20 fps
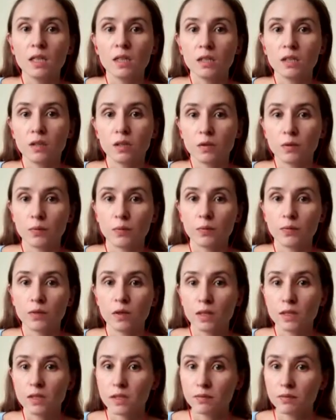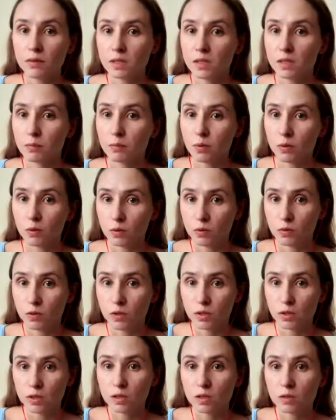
So there are different approaches